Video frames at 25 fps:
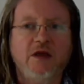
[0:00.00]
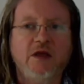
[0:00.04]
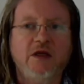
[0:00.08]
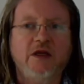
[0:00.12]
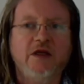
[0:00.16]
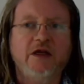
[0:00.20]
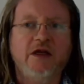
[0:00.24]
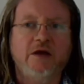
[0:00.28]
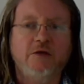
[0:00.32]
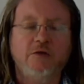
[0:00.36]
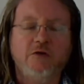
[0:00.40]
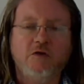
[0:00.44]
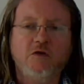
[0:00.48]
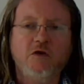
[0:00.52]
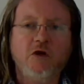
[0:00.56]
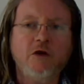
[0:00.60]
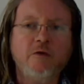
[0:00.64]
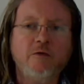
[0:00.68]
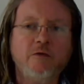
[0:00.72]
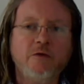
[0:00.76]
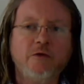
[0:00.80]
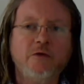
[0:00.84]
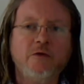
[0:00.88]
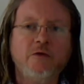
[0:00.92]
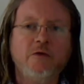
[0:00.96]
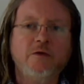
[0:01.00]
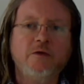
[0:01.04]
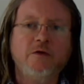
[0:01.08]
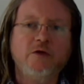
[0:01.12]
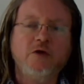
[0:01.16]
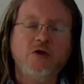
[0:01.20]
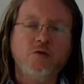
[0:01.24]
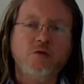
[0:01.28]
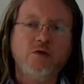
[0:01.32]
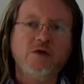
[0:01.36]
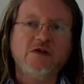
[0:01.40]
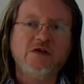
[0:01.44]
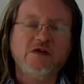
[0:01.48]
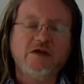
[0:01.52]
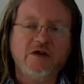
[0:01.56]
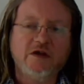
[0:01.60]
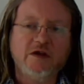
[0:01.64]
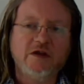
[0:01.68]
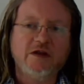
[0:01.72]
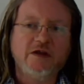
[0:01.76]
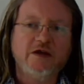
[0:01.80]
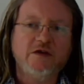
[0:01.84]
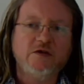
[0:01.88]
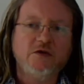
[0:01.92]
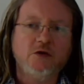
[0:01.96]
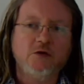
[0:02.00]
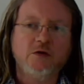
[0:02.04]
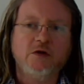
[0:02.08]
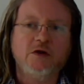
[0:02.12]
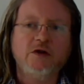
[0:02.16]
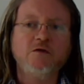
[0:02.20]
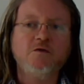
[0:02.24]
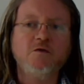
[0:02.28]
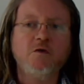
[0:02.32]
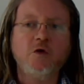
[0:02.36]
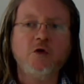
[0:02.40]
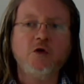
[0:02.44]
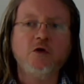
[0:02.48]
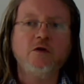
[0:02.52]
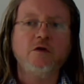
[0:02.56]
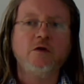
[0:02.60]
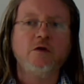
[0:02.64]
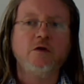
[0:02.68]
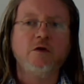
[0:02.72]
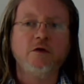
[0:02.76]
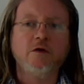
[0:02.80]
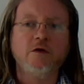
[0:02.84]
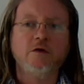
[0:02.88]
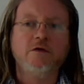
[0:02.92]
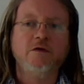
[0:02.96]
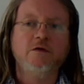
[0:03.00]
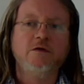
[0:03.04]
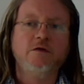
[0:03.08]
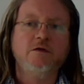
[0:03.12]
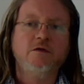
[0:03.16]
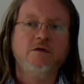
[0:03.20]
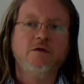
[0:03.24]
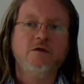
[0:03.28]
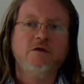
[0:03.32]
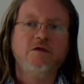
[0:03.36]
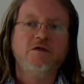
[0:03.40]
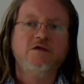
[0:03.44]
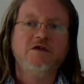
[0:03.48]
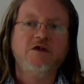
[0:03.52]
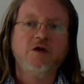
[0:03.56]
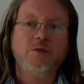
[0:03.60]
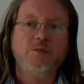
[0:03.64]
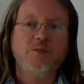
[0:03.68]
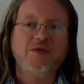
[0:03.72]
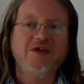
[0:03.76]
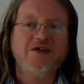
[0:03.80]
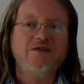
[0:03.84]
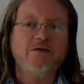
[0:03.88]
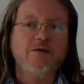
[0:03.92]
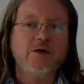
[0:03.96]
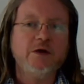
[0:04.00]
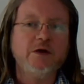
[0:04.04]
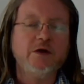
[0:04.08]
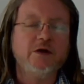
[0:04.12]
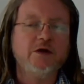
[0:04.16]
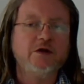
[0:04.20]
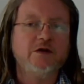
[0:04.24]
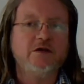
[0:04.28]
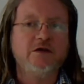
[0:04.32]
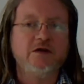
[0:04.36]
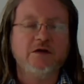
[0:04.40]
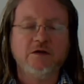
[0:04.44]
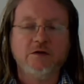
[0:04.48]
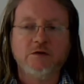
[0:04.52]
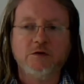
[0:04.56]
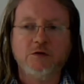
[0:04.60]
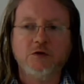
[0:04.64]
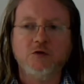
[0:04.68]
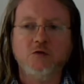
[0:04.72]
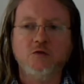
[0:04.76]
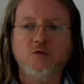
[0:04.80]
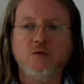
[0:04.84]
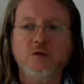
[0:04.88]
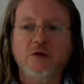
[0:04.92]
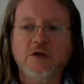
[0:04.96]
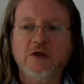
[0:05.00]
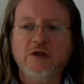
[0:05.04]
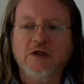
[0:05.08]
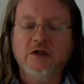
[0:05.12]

Now, the tower, you will see later, is further subdivided into